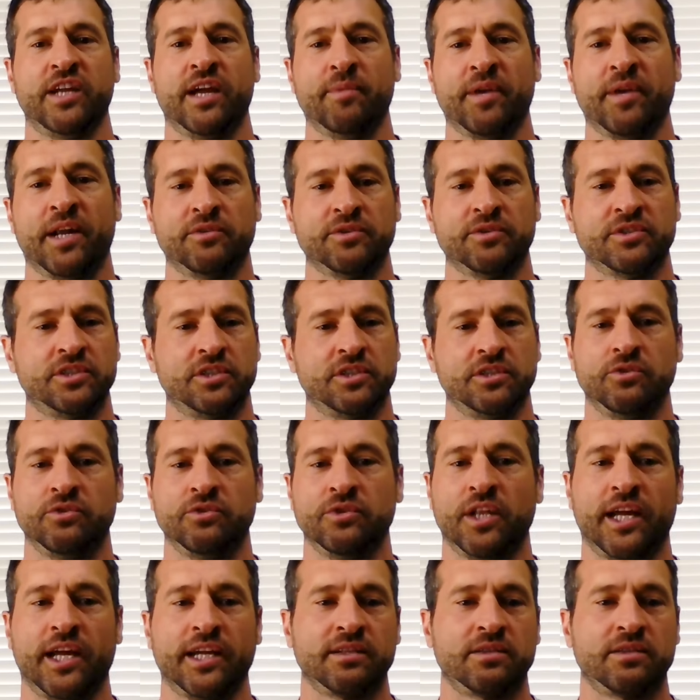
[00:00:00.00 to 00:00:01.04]
I mean, I was still
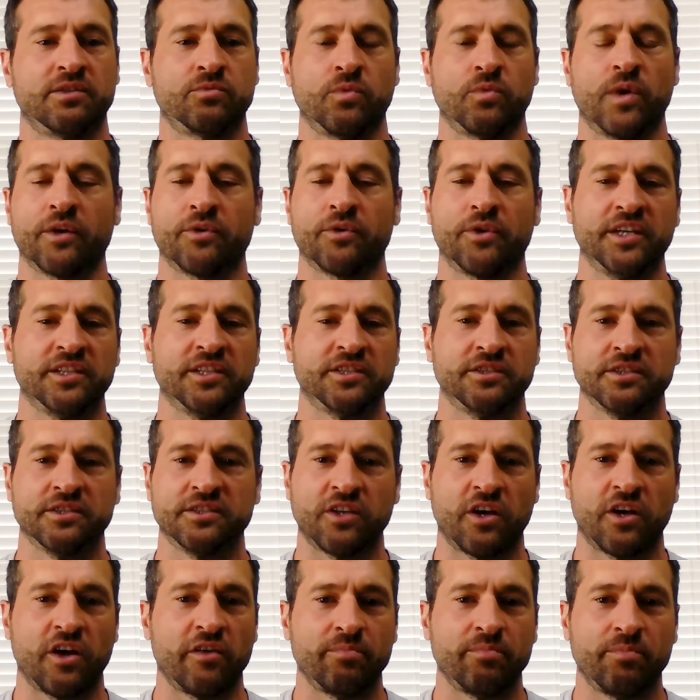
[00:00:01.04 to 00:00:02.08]
doing like recreational
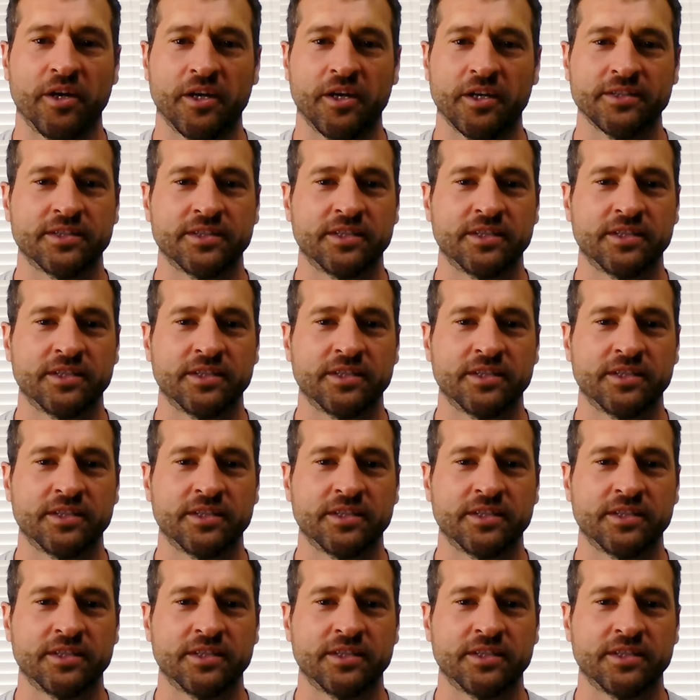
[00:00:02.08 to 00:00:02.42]
softball,